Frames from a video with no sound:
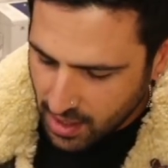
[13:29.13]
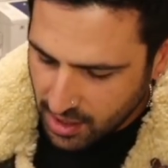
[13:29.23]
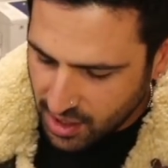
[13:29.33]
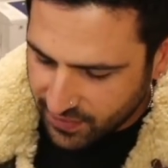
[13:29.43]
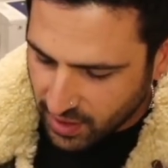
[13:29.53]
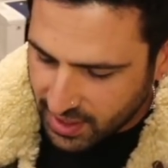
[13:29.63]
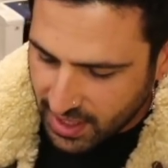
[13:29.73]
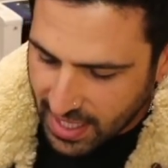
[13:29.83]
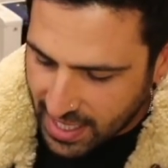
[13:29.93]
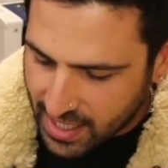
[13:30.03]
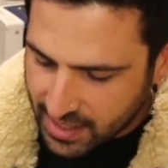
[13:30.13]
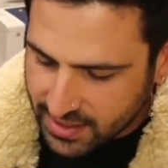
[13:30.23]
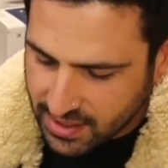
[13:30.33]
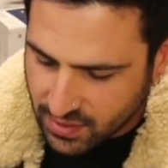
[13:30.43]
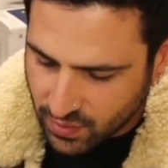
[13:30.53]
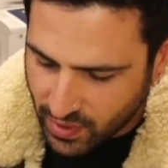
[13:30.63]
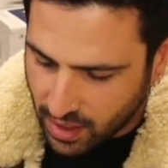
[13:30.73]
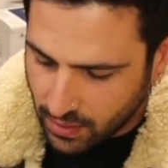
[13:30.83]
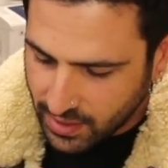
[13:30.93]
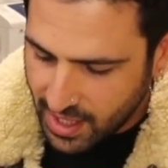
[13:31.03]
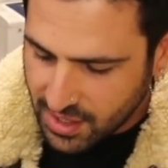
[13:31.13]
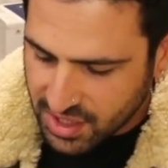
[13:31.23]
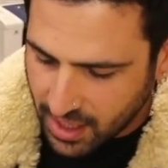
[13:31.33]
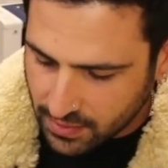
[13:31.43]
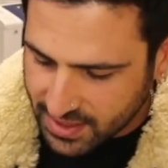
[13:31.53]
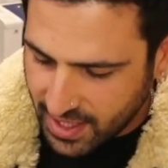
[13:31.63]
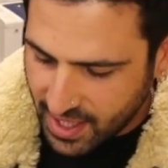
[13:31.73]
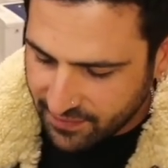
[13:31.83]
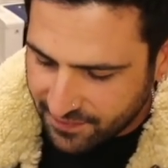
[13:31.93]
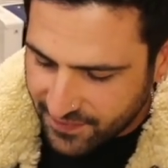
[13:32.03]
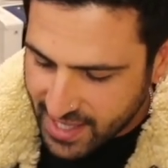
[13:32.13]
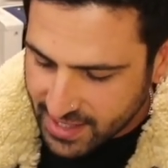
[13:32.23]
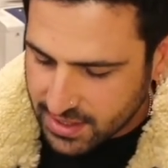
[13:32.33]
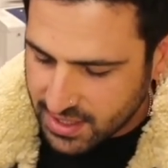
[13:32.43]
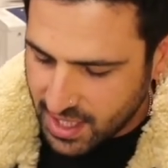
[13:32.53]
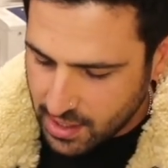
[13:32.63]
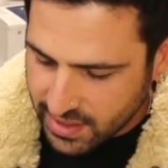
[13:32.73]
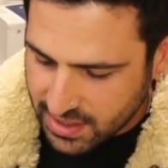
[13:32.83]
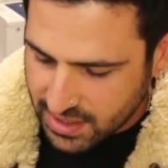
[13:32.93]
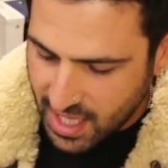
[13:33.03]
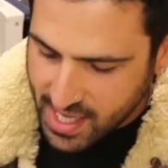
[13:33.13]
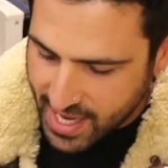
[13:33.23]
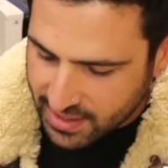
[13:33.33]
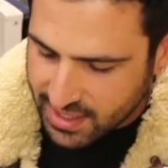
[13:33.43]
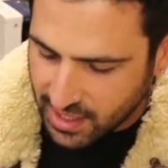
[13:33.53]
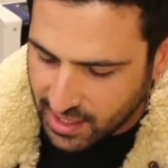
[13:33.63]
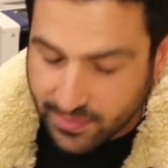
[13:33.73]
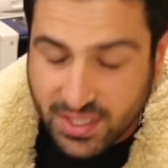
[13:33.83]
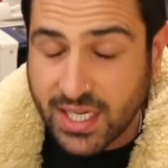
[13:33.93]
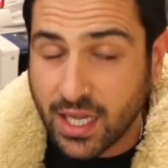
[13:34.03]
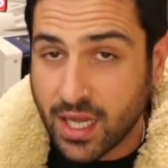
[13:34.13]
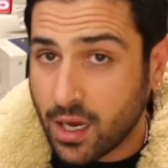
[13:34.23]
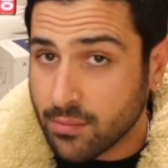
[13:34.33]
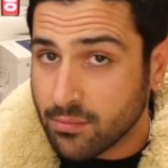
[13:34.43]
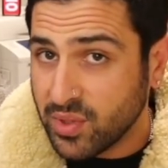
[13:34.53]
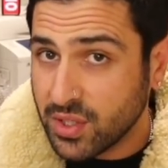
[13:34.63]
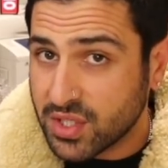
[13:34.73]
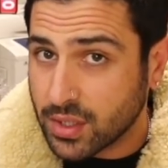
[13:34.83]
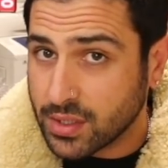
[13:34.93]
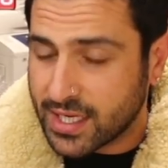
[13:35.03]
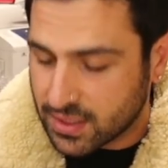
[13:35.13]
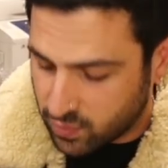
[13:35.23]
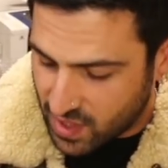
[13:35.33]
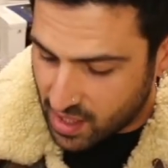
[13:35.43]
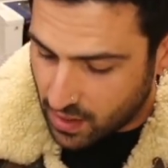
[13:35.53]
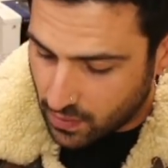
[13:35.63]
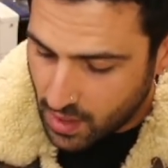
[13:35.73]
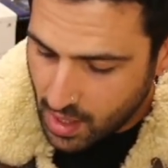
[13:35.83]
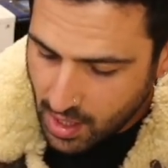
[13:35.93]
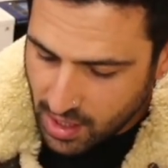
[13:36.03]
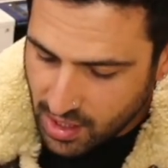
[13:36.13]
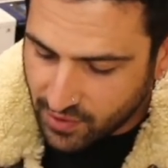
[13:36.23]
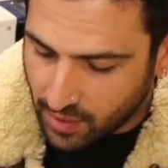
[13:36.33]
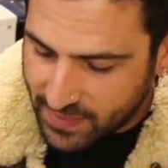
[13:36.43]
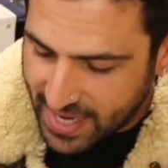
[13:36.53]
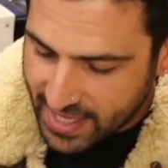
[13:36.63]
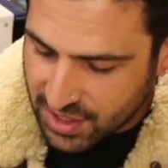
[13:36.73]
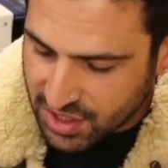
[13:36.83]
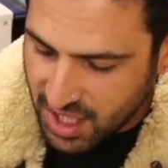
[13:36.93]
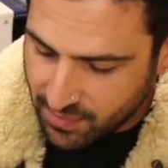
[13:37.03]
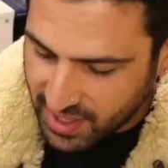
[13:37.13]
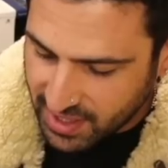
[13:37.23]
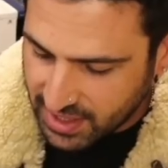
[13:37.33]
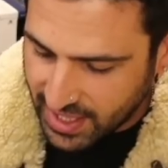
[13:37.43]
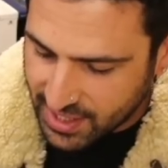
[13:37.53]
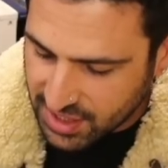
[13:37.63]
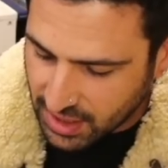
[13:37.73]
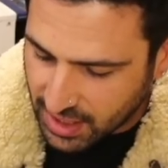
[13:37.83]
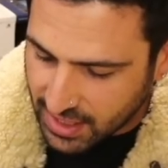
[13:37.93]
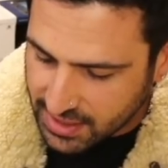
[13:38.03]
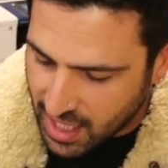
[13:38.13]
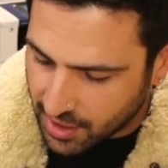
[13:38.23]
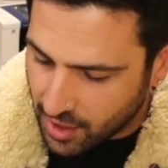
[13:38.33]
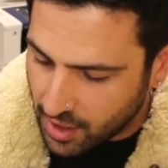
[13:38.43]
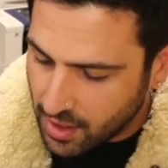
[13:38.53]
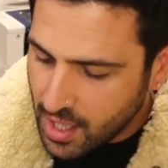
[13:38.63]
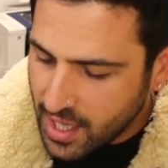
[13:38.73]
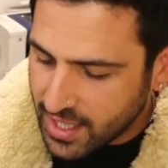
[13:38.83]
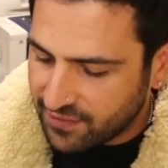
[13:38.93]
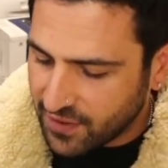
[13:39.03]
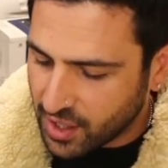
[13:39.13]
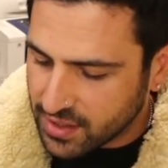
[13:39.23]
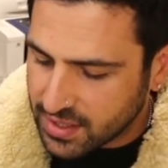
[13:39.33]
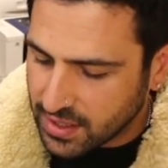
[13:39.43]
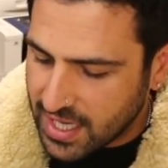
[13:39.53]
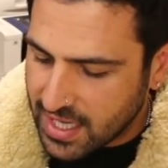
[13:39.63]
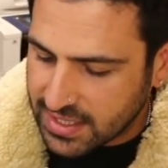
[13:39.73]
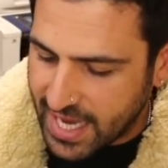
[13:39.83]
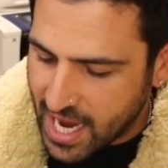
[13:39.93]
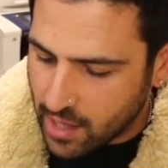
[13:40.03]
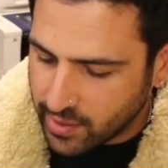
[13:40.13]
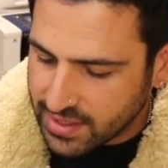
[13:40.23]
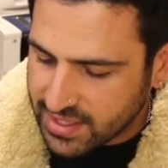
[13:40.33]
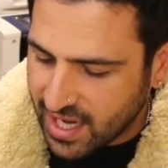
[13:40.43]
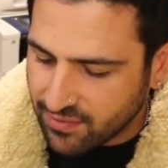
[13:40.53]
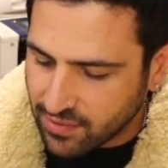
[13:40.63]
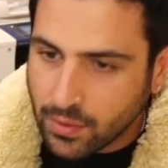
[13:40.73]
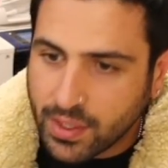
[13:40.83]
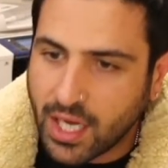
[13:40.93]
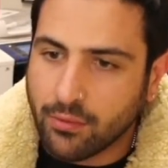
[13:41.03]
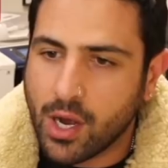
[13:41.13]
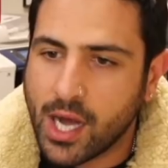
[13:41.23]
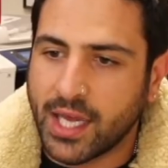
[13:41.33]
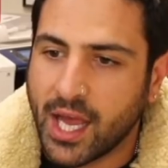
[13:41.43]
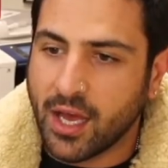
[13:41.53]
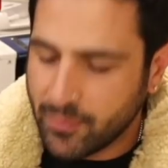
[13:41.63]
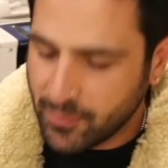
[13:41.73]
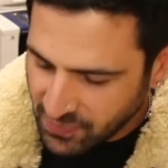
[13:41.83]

You've got here Arctic as well, EGLD, FET, TUSD, XLM, Stellar. I'm bullish on that as well. You've got PAXG, BCH, and Cardano. Now, if I go to the last hour, let's have a look here right now.